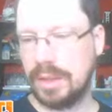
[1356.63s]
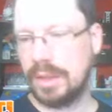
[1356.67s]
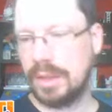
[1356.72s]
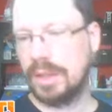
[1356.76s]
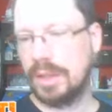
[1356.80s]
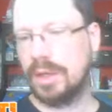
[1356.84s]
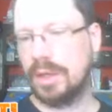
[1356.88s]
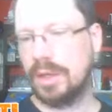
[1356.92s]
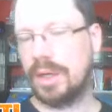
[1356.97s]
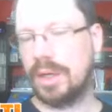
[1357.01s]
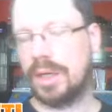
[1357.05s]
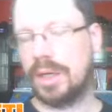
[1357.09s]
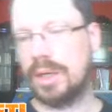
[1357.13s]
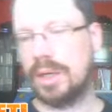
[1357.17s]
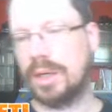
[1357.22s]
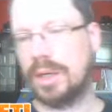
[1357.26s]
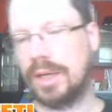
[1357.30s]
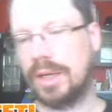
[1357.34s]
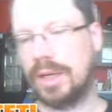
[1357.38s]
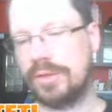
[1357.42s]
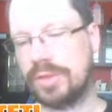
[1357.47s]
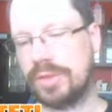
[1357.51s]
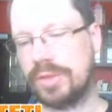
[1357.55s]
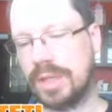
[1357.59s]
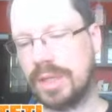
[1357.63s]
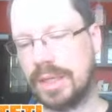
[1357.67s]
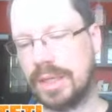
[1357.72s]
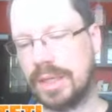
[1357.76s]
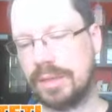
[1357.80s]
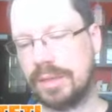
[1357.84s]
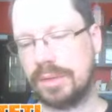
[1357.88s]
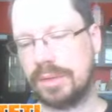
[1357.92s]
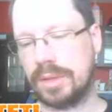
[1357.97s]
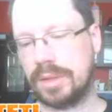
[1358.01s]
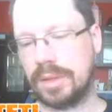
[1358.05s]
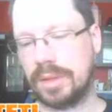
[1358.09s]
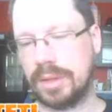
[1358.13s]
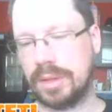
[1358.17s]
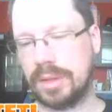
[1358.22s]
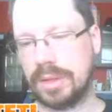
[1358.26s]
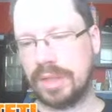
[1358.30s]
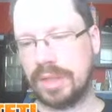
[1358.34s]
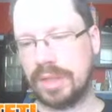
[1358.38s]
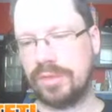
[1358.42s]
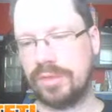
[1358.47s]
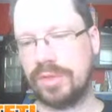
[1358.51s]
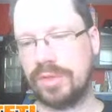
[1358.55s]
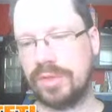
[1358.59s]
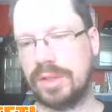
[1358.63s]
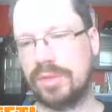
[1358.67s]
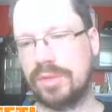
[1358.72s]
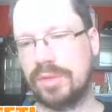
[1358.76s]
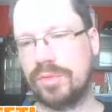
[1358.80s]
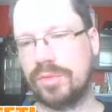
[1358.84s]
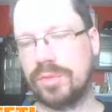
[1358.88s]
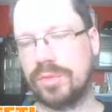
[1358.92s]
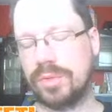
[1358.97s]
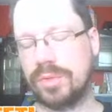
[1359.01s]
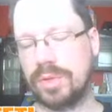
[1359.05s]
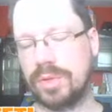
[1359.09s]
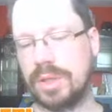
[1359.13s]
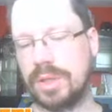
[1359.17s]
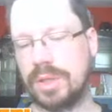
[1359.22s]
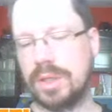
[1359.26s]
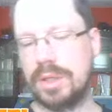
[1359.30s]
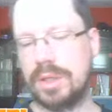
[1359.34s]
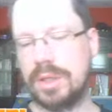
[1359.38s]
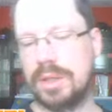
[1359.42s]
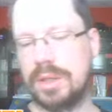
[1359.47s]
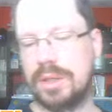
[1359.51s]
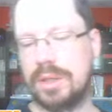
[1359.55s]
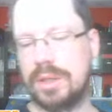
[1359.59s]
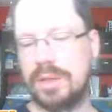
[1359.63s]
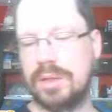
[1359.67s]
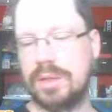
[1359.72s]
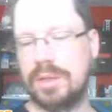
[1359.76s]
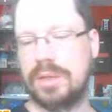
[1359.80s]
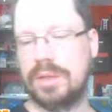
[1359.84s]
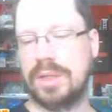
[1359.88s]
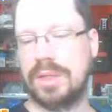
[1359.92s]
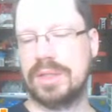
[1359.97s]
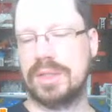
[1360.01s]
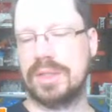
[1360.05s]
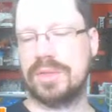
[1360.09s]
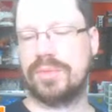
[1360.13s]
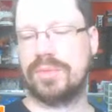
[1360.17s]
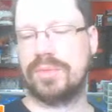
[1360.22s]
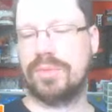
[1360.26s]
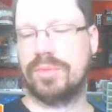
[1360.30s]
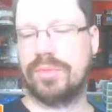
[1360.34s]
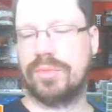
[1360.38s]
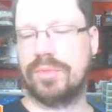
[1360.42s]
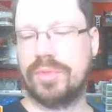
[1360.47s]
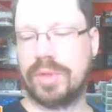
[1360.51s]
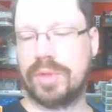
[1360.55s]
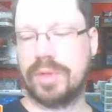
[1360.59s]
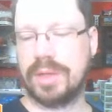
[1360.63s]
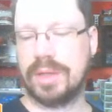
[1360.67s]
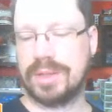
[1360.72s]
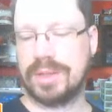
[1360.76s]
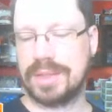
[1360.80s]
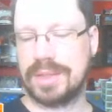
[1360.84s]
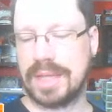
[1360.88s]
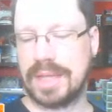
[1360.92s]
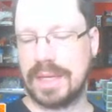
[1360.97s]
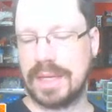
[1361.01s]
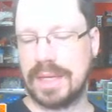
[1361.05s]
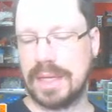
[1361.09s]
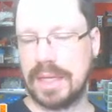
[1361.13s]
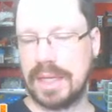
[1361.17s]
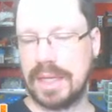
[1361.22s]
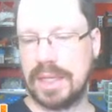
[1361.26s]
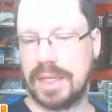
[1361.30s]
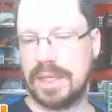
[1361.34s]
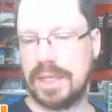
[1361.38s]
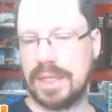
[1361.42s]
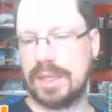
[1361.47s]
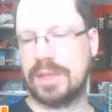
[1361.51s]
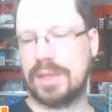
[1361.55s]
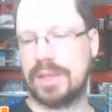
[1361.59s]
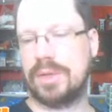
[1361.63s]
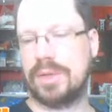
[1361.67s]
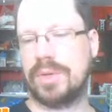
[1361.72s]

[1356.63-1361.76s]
After that, I think for as far as coloring